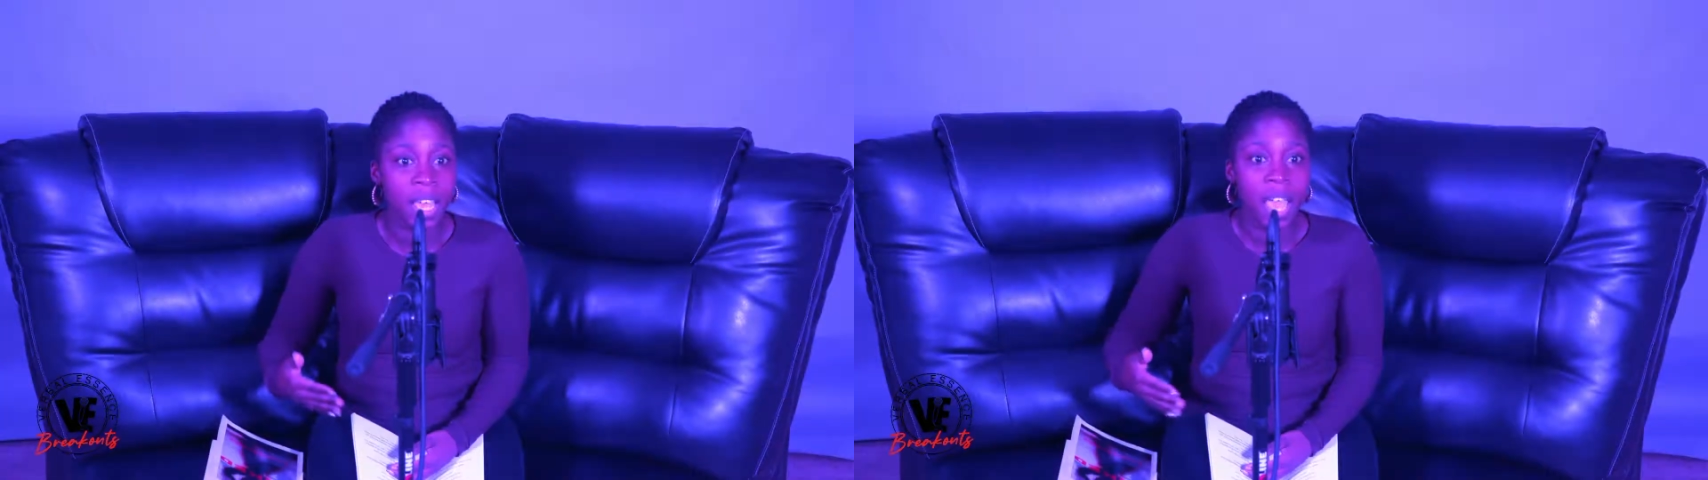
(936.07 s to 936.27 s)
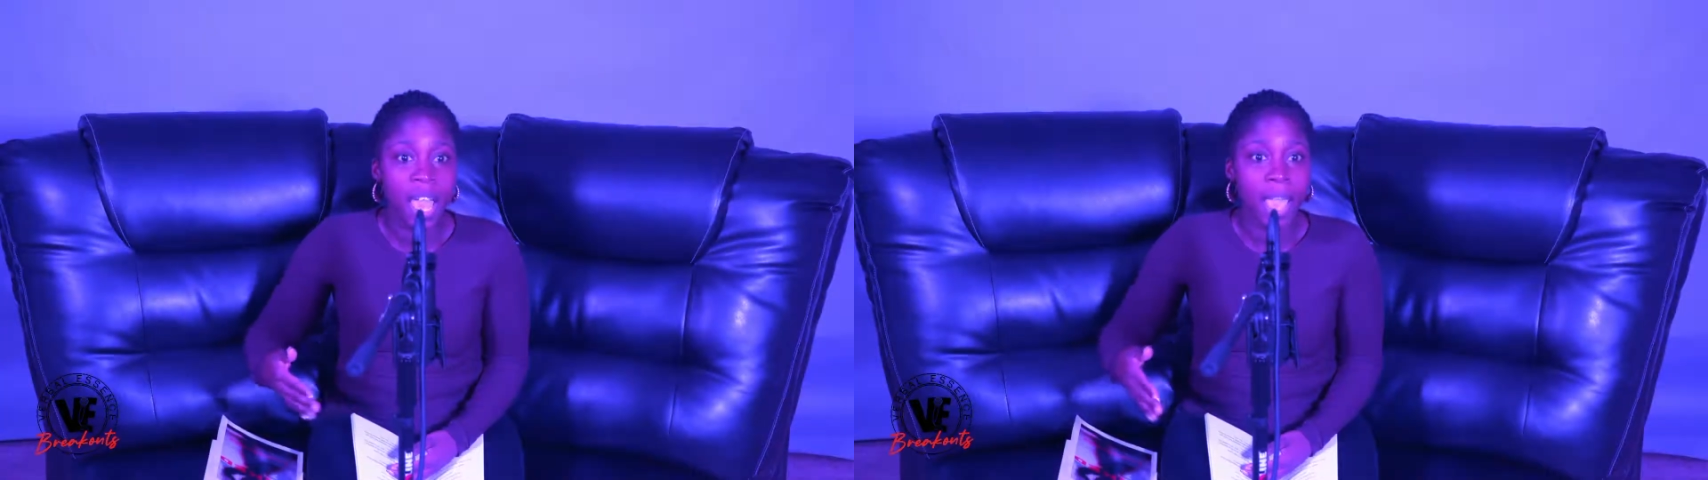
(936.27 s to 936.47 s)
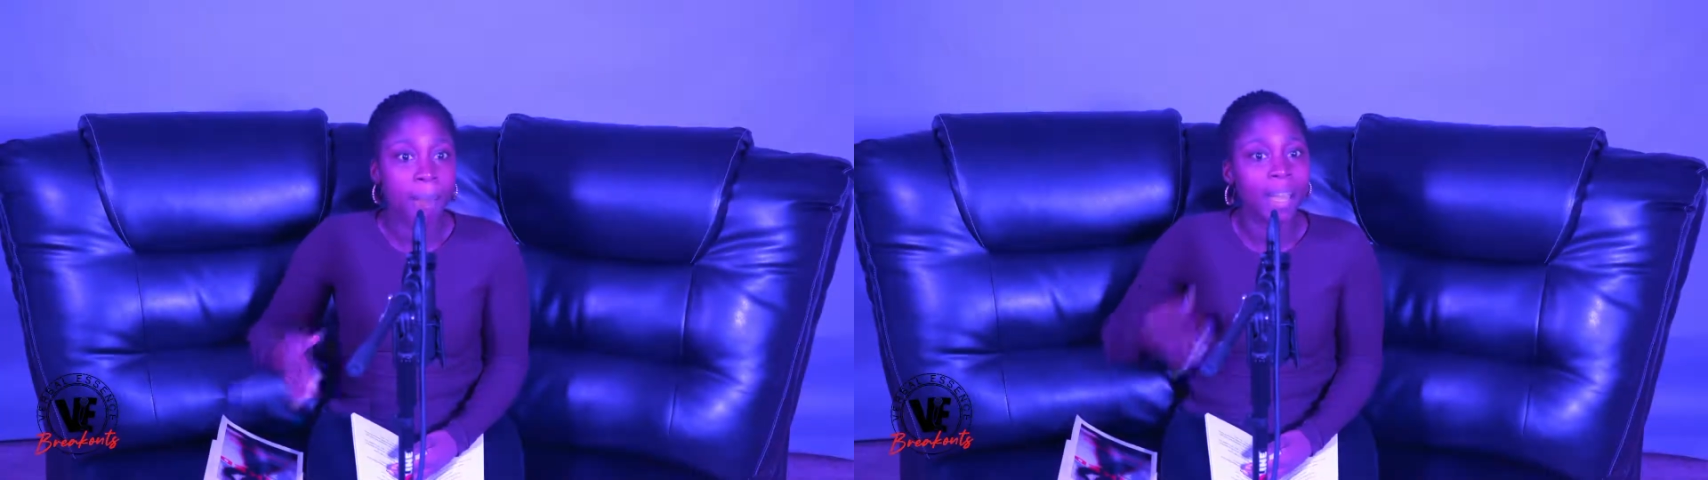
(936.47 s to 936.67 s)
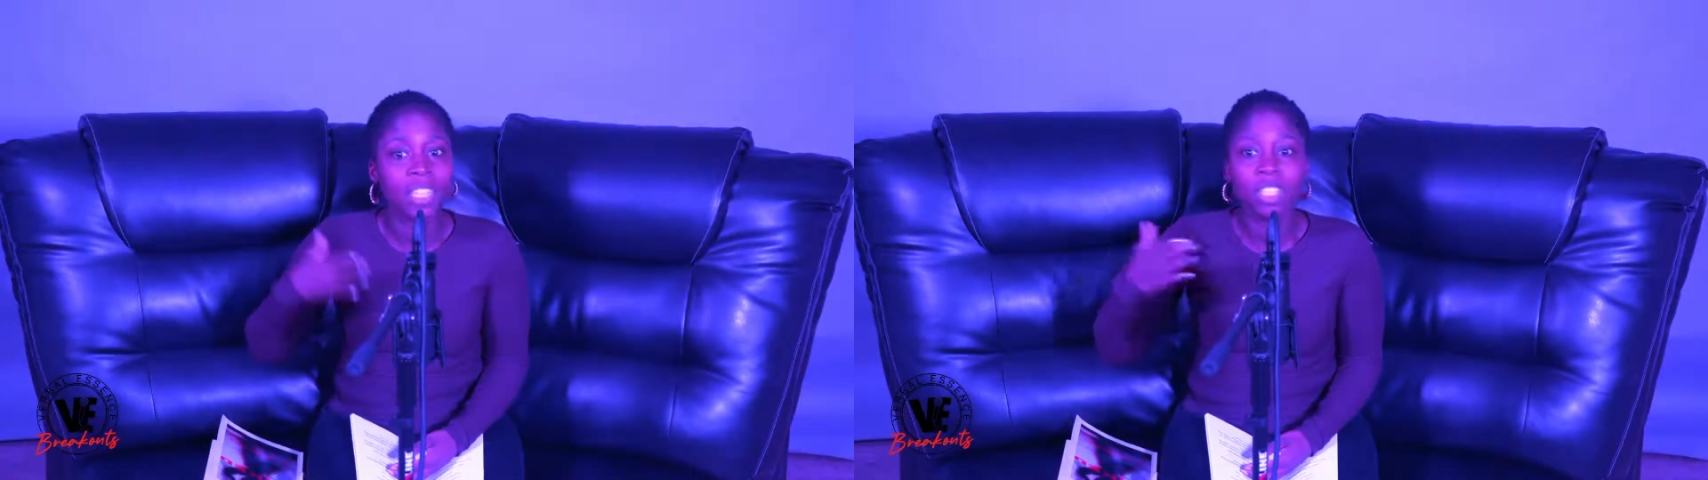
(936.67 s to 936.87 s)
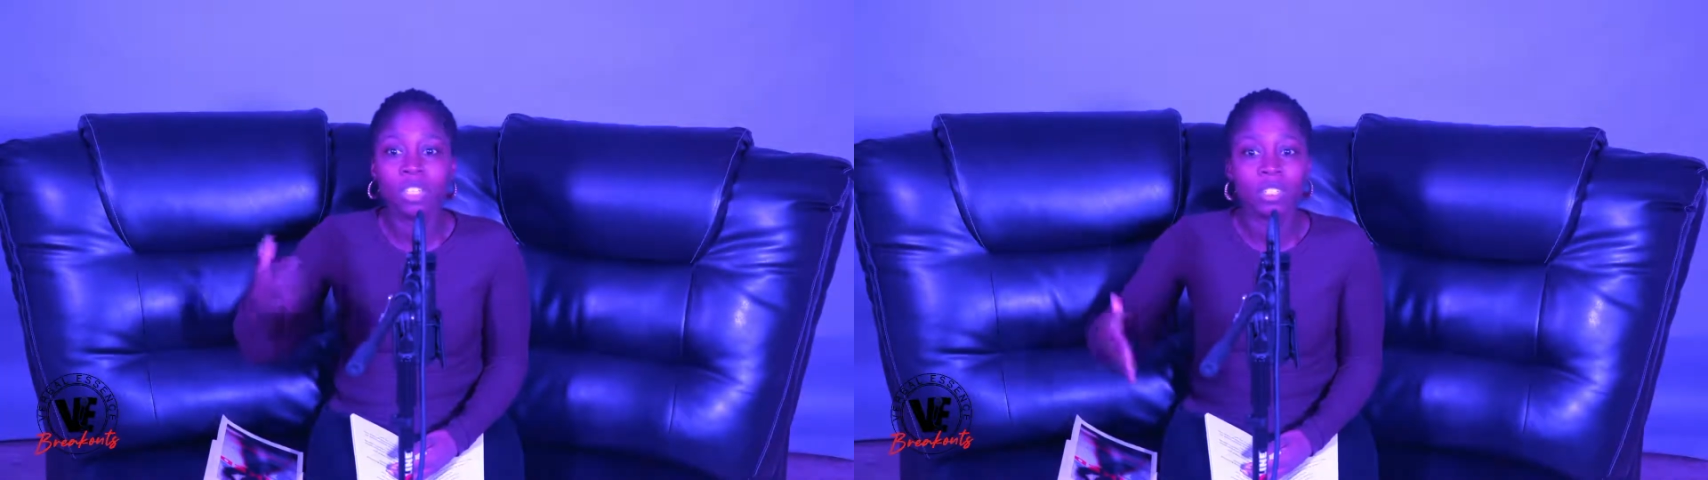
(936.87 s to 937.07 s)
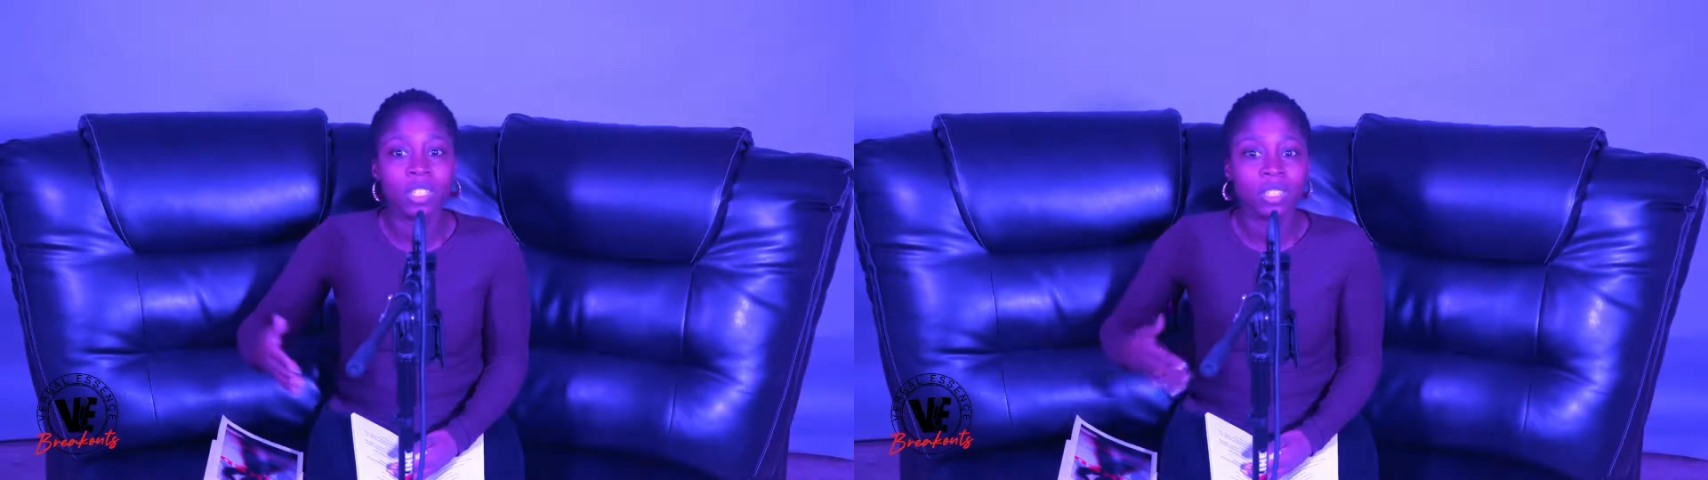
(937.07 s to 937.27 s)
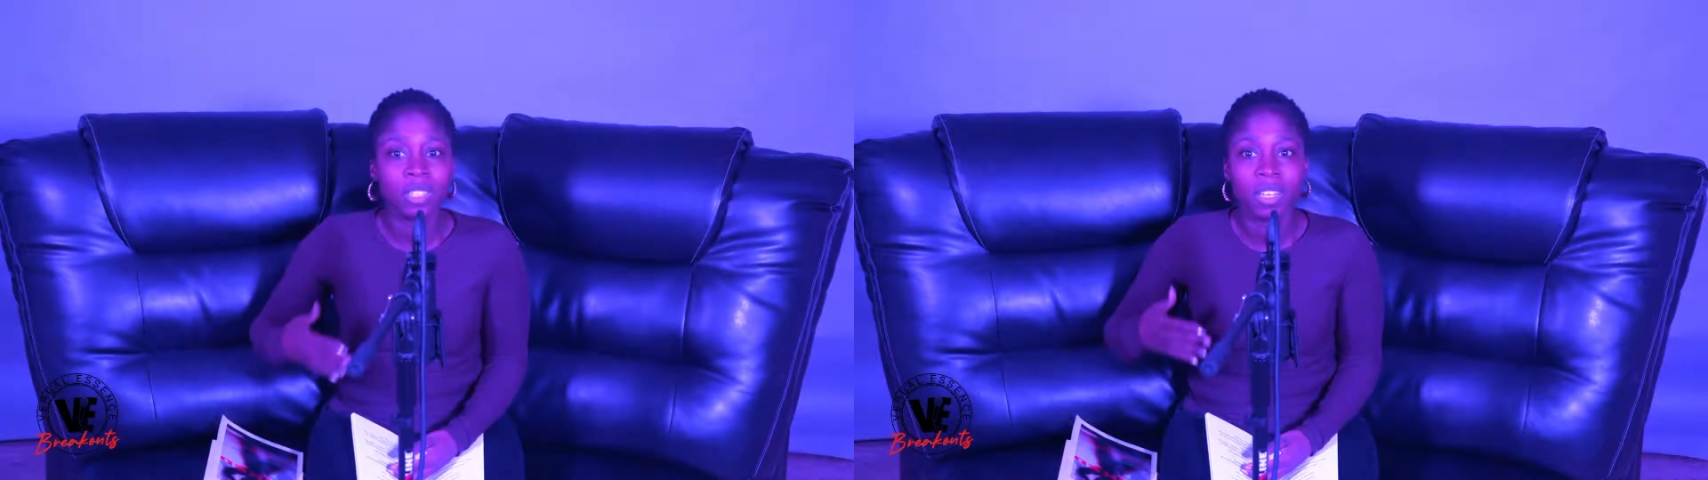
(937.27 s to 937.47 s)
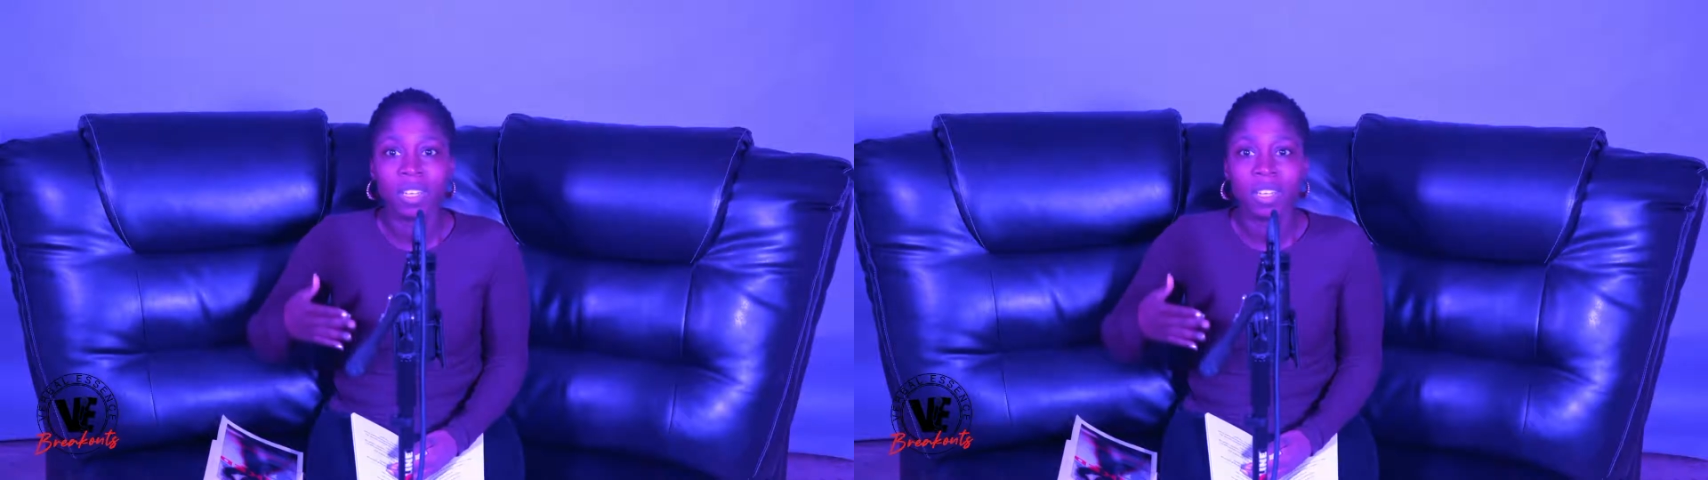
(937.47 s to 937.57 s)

and my children